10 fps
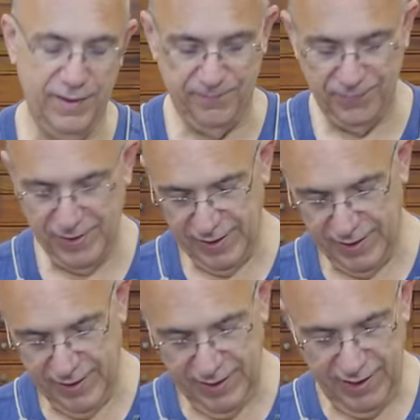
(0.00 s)
And
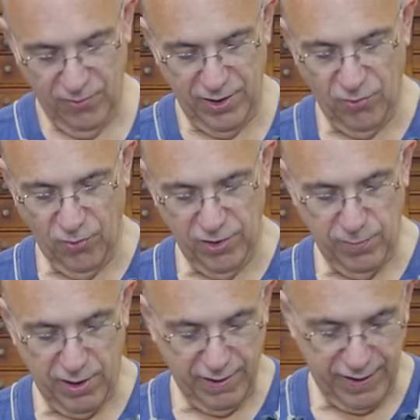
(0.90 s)
anyway, it wore the
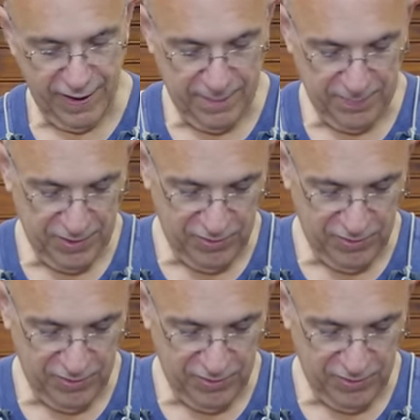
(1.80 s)
bearing out.